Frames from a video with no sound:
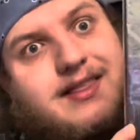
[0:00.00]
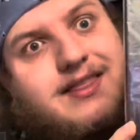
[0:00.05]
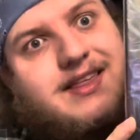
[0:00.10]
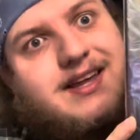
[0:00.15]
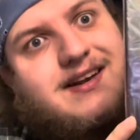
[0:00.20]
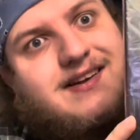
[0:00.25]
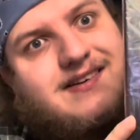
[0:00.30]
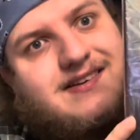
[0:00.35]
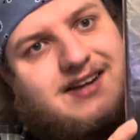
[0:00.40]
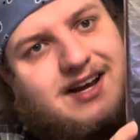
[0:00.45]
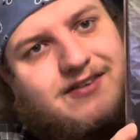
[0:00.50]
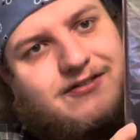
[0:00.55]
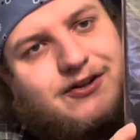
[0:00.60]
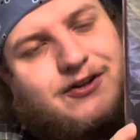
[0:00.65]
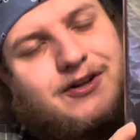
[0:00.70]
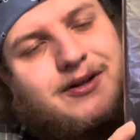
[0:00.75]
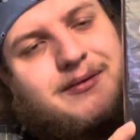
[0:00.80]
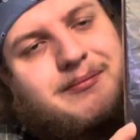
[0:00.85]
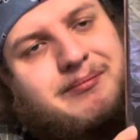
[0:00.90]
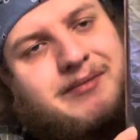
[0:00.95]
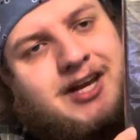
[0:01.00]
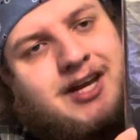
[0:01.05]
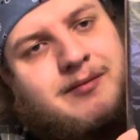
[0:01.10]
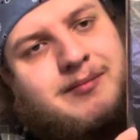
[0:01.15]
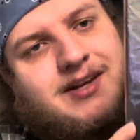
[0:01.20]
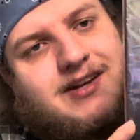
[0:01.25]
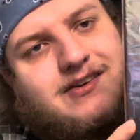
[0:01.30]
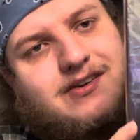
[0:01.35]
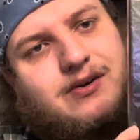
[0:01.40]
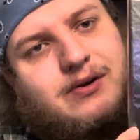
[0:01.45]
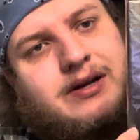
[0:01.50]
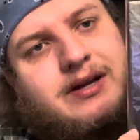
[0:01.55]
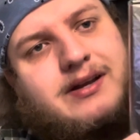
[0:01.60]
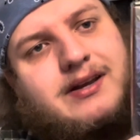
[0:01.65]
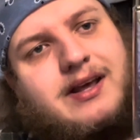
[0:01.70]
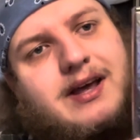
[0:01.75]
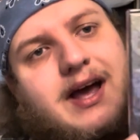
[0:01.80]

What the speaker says: The Devil Made Me Do It.